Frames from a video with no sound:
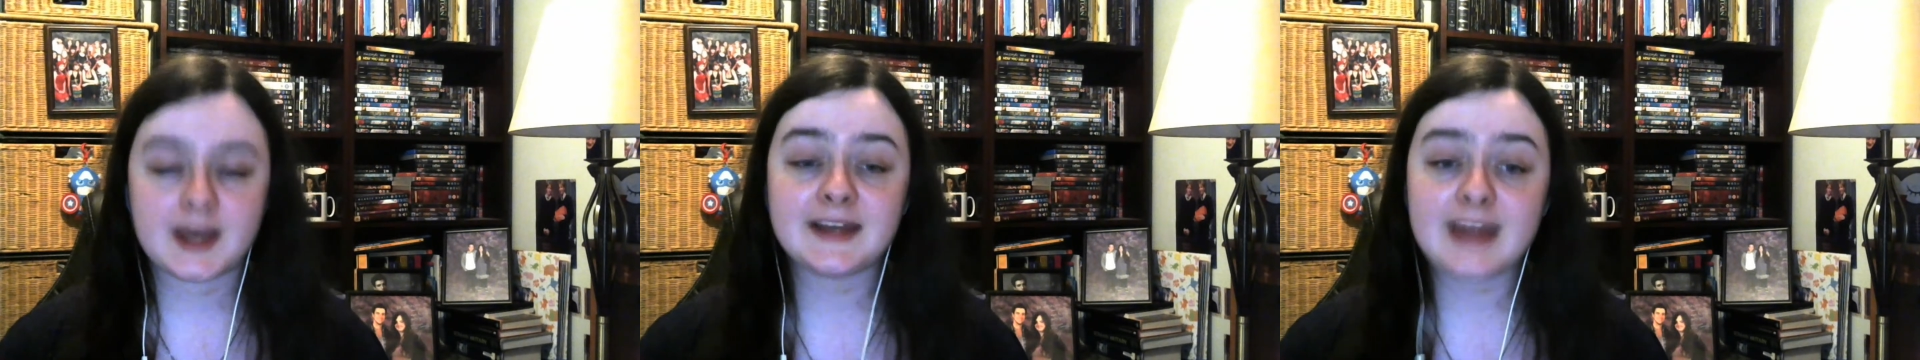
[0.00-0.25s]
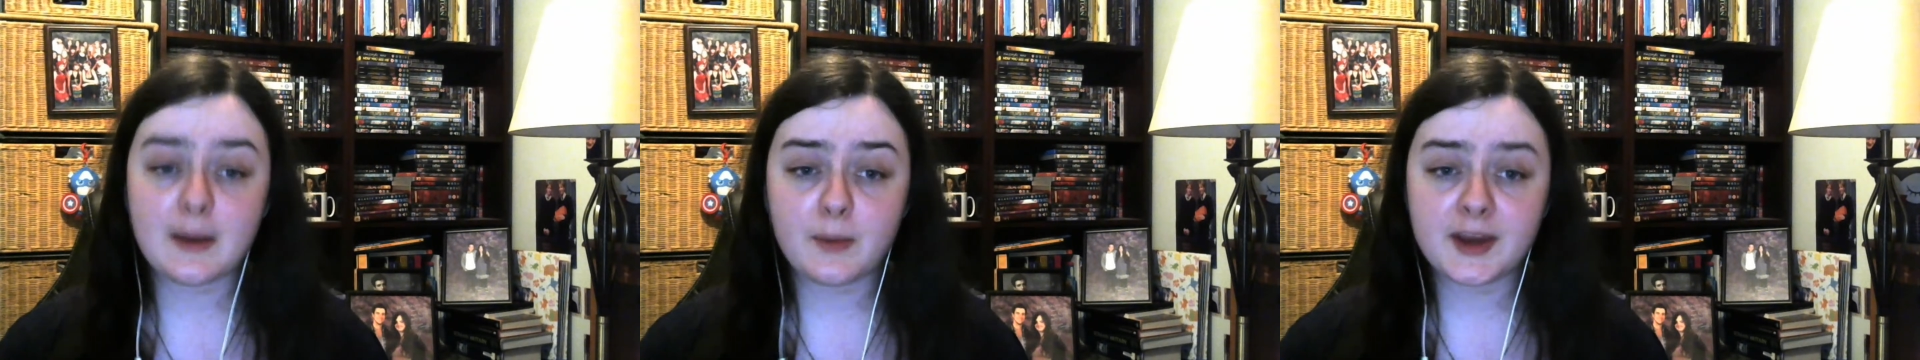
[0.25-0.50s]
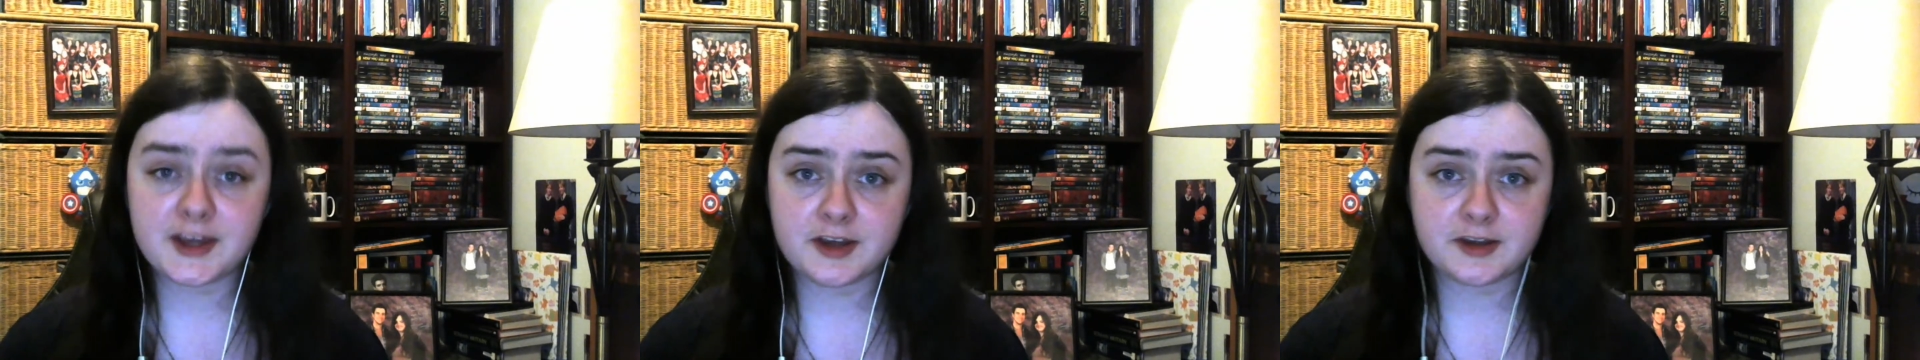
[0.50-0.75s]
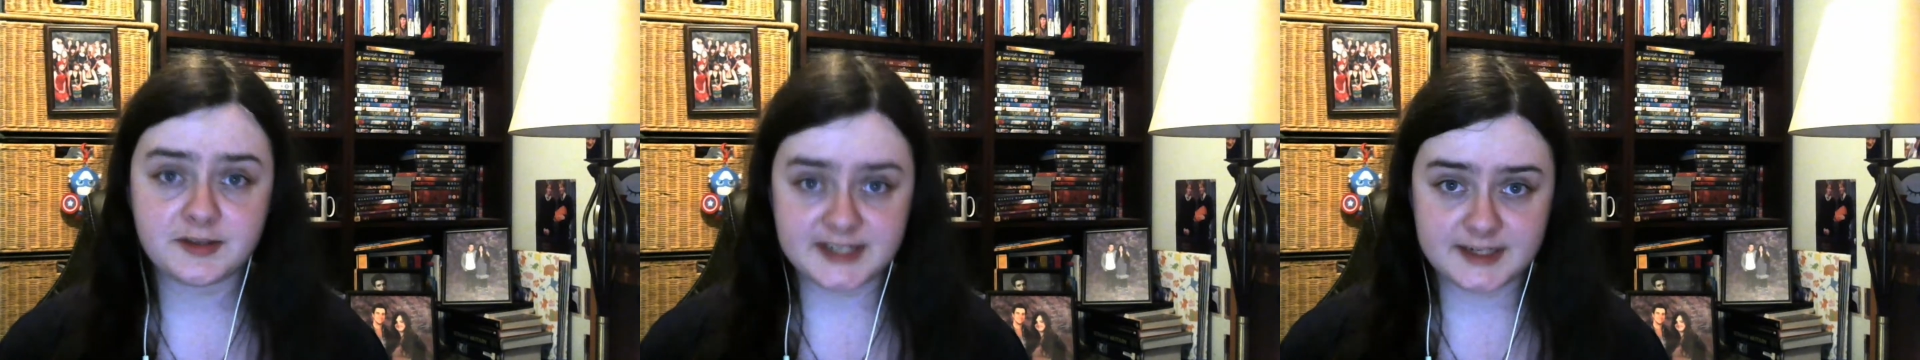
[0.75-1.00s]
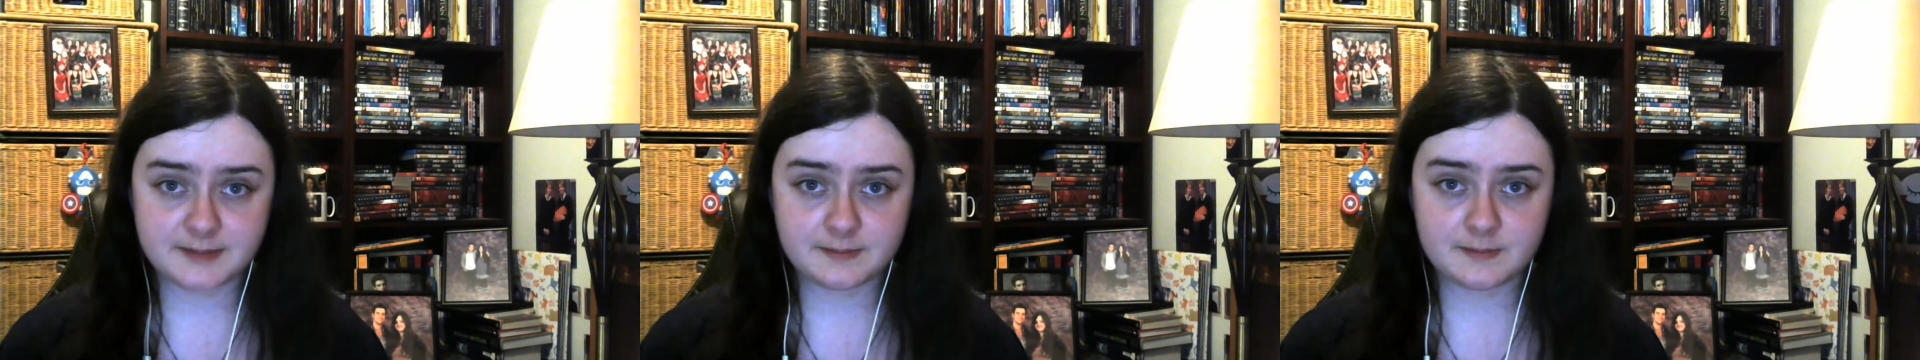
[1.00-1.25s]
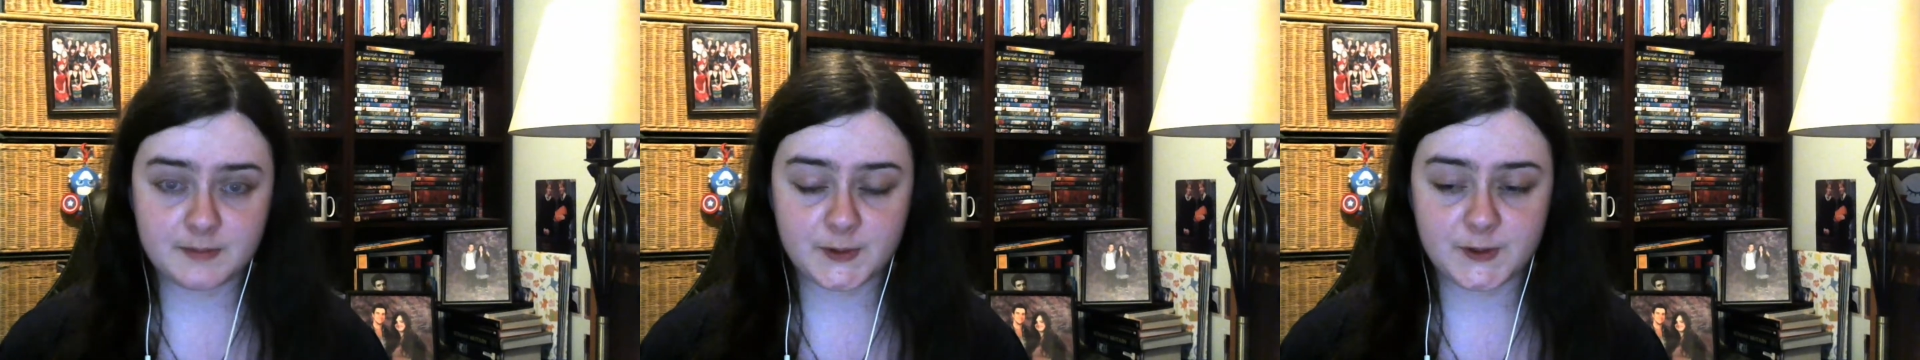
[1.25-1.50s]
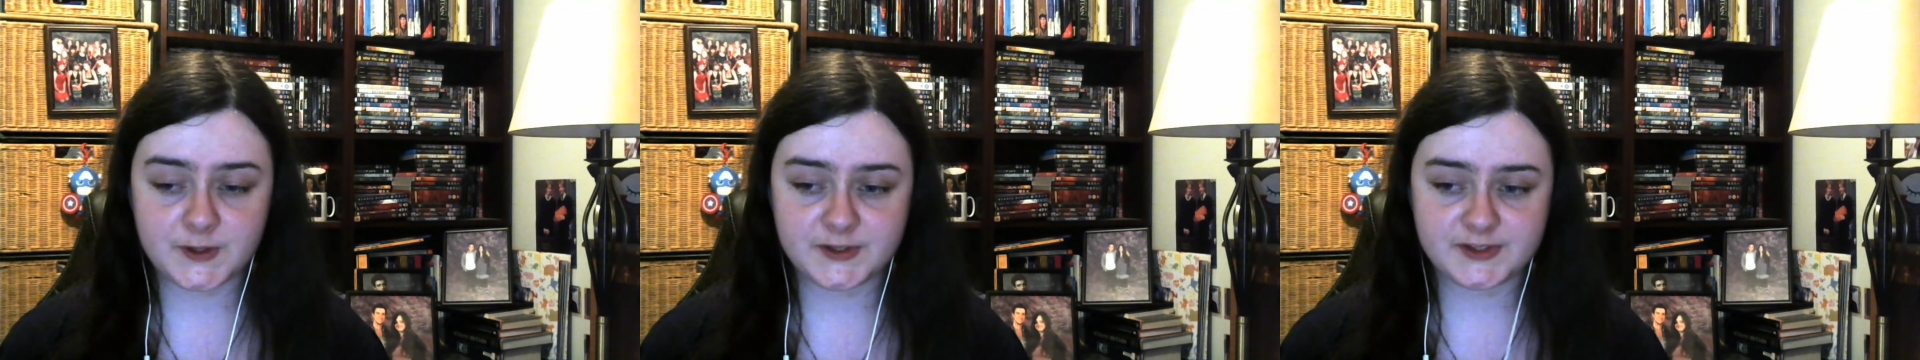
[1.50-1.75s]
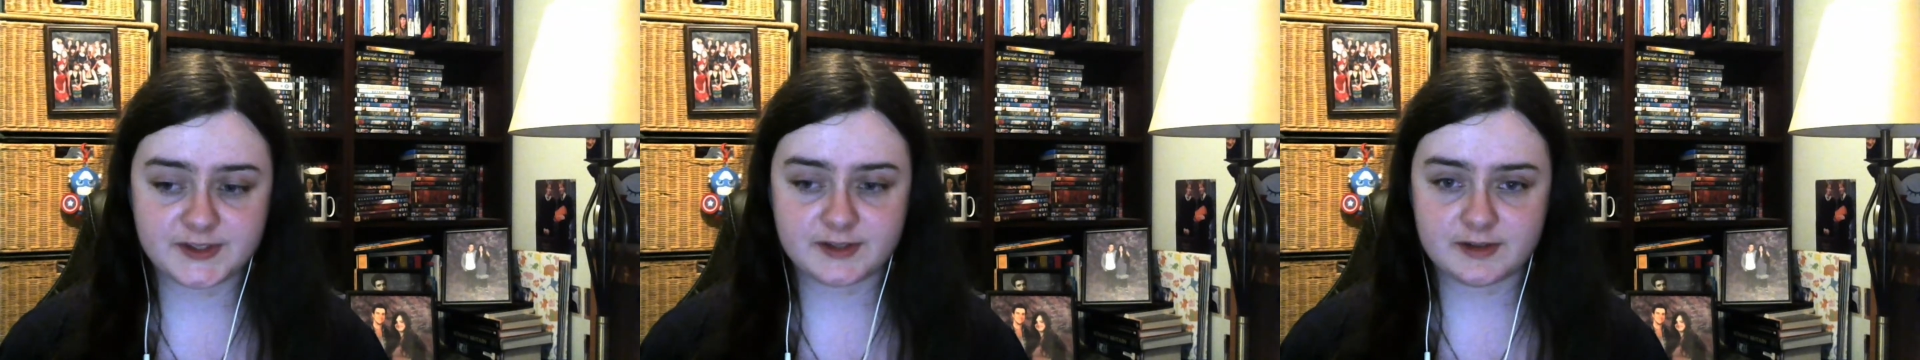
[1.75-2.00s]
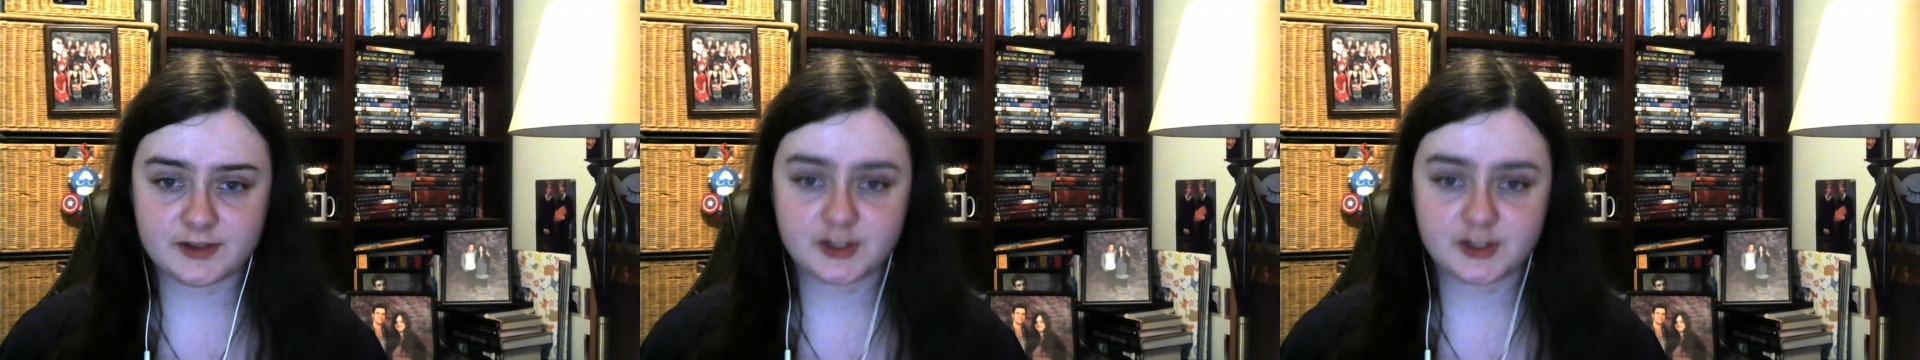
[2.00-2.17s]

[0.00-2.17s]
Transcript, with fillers: I get why Yo-Yo did it, because